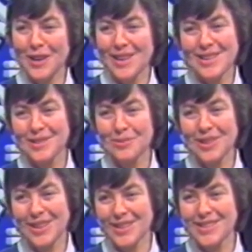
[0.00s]
phase
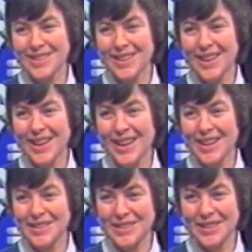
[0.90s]
with this.
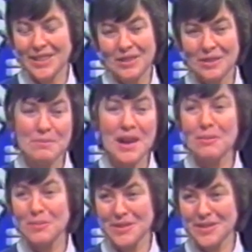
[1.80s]
It's the, the
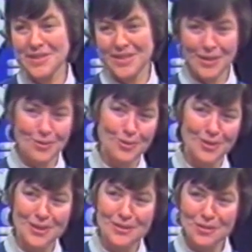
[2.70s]
map is its
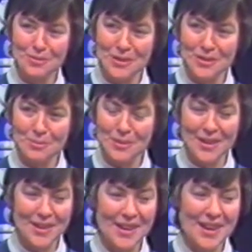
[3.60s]
central instrument,
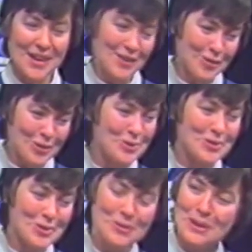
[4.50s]
but if you
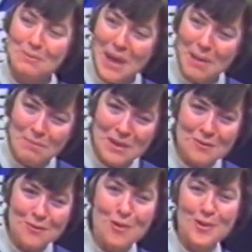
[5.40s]
use the word map
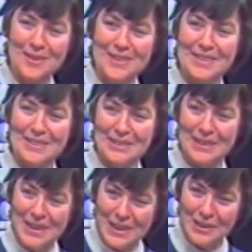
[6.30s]

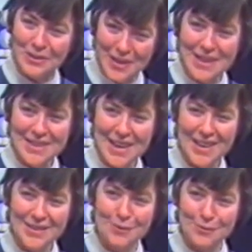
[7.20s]
metaphorically, you're
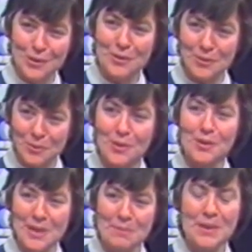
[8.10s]
getting at the view of the
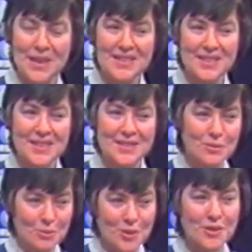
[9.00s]
world I'm painting.
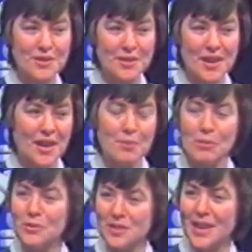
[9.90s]
It's a world,
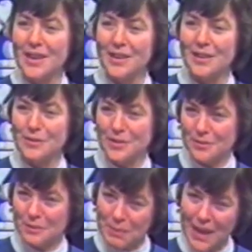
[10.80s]
a mosaic of
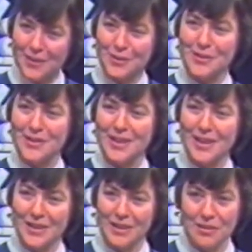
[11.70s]
different patterns,
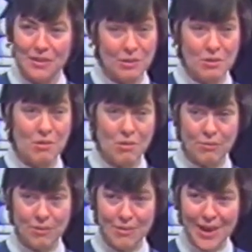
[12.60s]
you know, and no
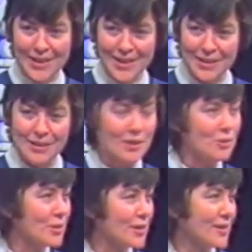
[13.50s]
overriding
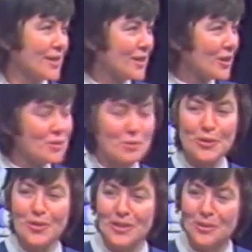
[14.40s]
global
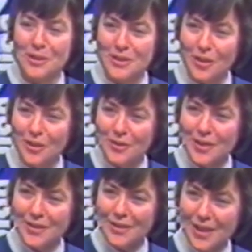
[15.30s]
cosmos into which all
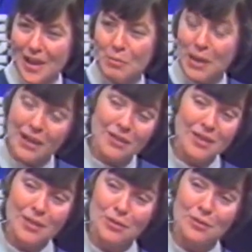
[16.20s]
of these
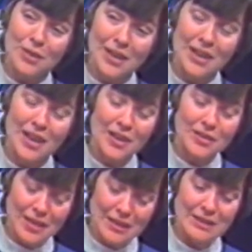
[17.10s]
patterns have to fit.
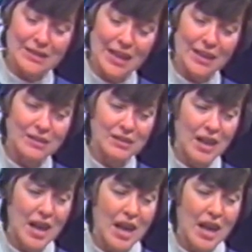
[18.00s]
So that's the second.